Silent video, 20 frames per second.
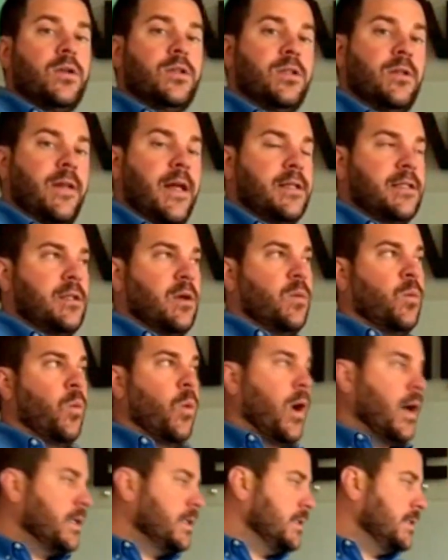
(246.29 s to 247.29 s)
So that's the
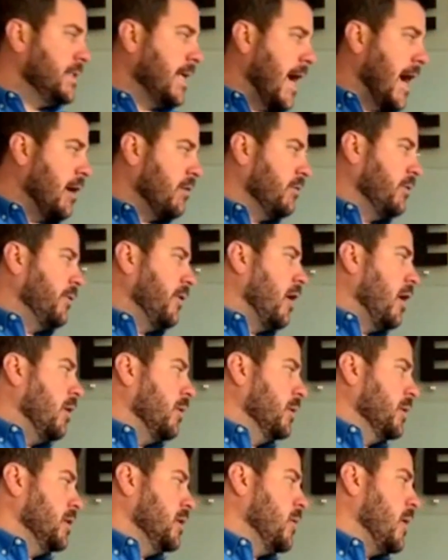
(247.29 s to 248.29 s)
one downfall
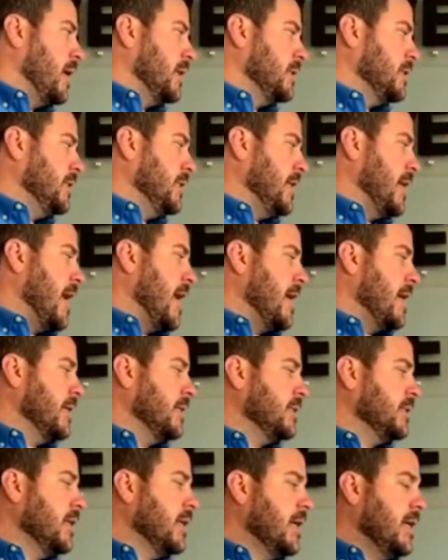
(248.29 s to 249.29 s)
with the USDA
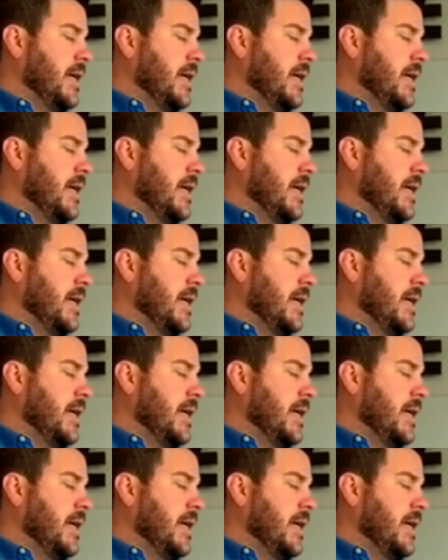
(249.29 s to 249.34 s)
is